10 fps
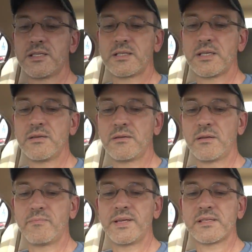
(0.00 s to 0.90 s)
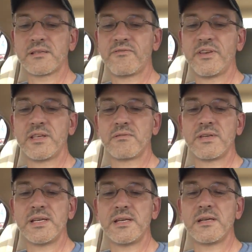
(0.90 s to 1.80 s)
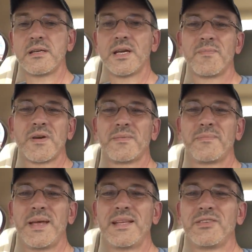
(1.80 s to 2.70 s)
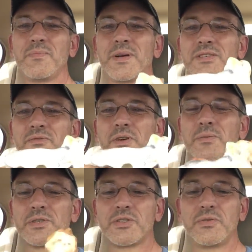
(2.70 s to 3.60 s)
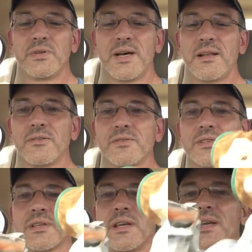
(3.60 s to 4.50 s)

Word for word: just a cute little bisque figurine. Probably paid too much for it. It was $2.